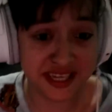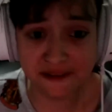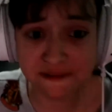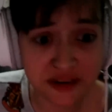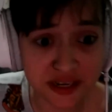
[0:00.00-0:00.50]

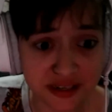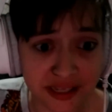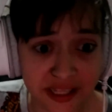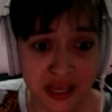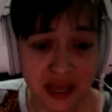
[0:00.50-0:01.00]

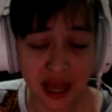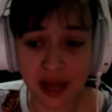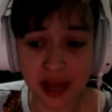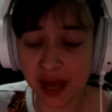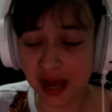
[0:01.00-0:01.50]
definitely.
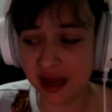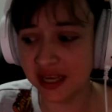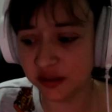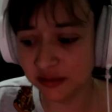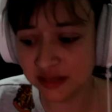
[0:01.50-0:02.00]
I
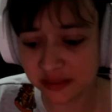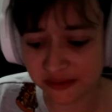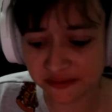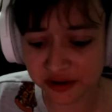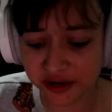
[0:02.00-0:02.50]
used to
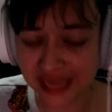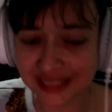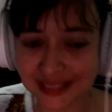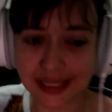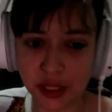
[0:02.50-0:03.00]
be very
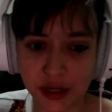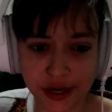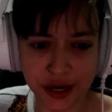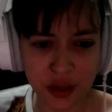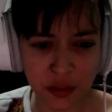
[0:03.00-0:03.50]

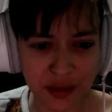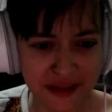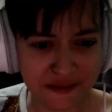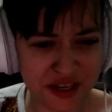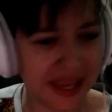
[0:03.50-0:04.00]
insecure
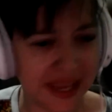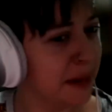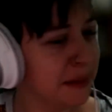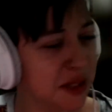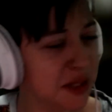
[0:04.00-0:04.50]
whenever it
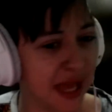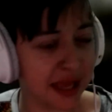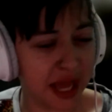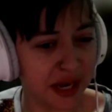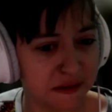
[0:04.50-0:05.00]
came to that
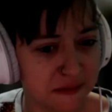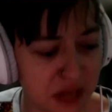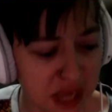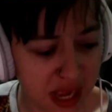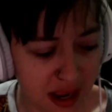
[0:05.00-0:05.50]
kind of,
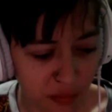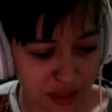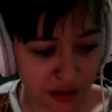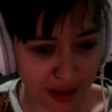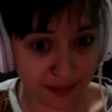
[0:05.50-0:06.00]

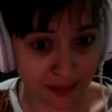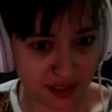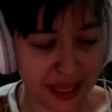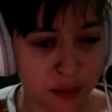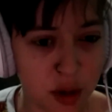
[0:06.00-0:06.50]
when you come to
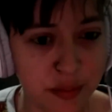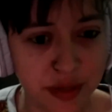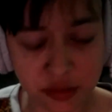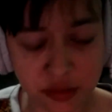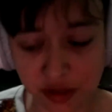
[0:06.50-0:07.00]
that
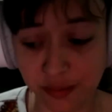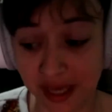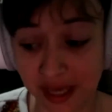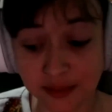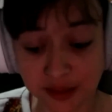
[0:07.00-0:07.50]
moment when you
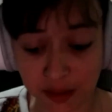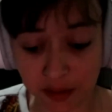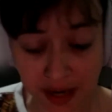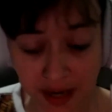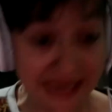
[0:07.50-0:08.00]
become
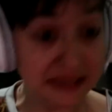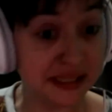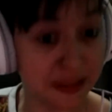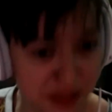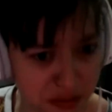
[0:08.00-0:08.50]
so
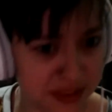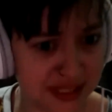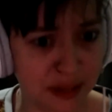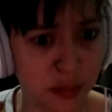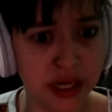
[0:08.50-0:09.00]
intimate with
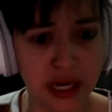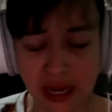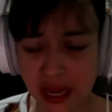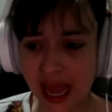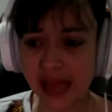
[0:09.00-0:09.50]

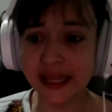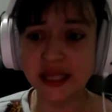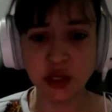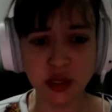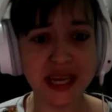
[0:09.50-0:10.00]
someone and they
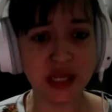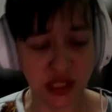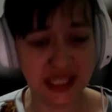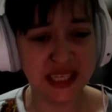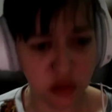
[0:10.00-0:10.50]
do get
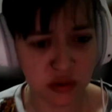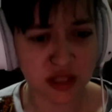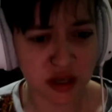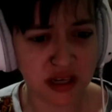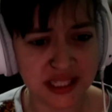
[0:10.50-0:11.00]
to see your
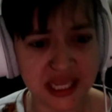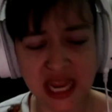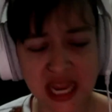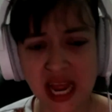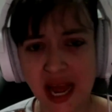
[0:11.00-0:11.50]
scars.
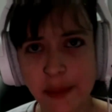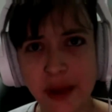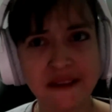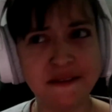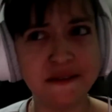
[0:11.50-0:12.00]

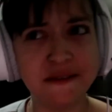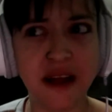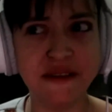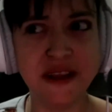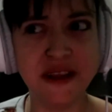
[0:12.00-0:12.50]

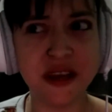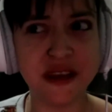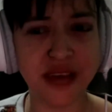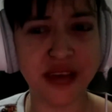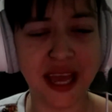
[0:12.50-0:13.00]
I've never
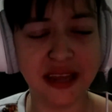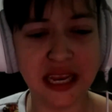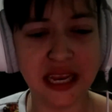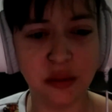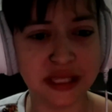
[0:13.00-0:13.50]
ever had
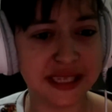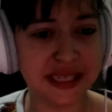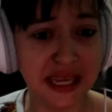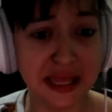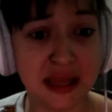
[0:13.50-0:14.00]
anyone
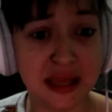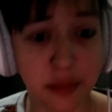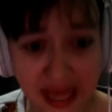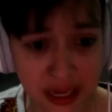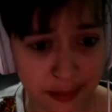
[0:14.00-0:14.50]
say anything
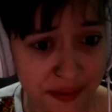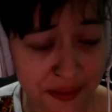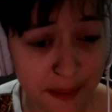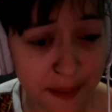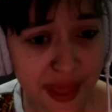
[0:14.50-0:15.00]
bad about
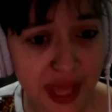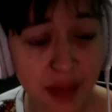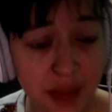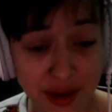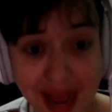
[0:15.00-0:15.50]
them,
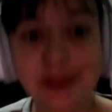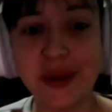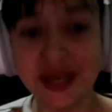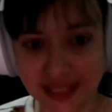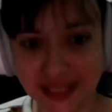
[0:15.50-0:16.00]
but I
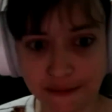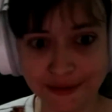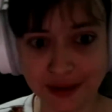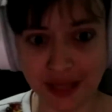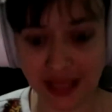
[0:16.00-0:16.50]

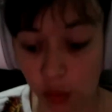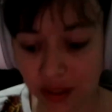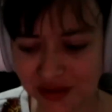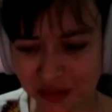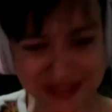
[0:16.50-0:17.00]
myself
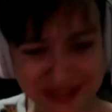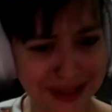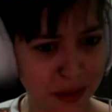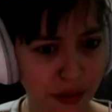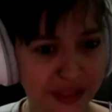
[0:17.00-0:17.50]
was always
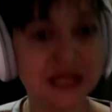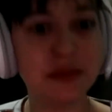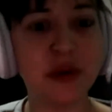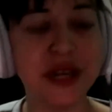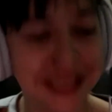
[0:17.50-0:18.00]
someone who
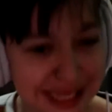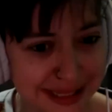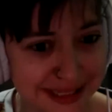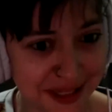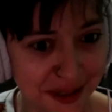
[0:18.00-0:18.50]
expressed the
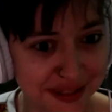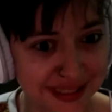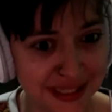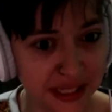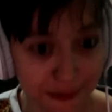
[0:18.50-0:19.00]

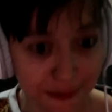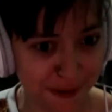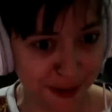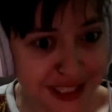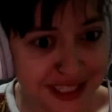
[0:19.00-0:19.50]
insecurity
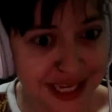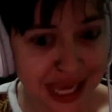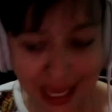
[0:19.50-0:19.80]
first,